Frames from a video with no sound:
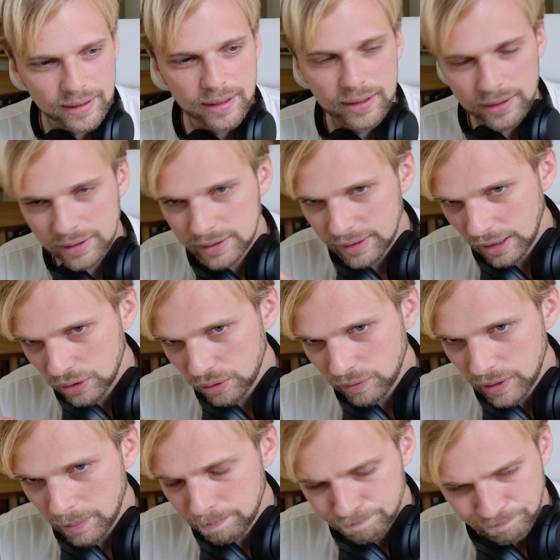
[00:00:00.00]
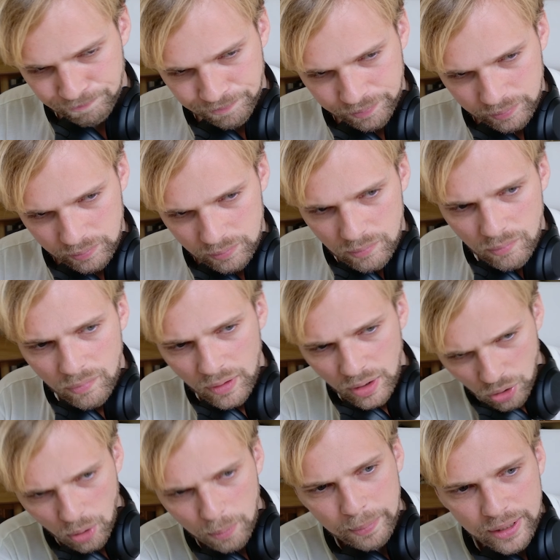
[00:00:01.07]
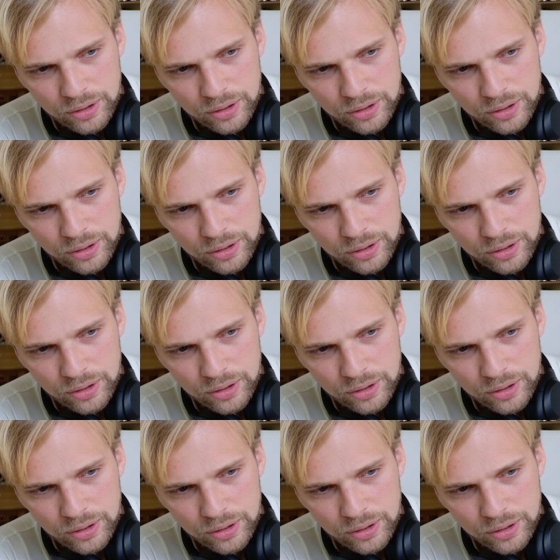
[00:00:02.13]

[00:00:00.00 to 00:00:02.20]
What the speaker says: inside of them compared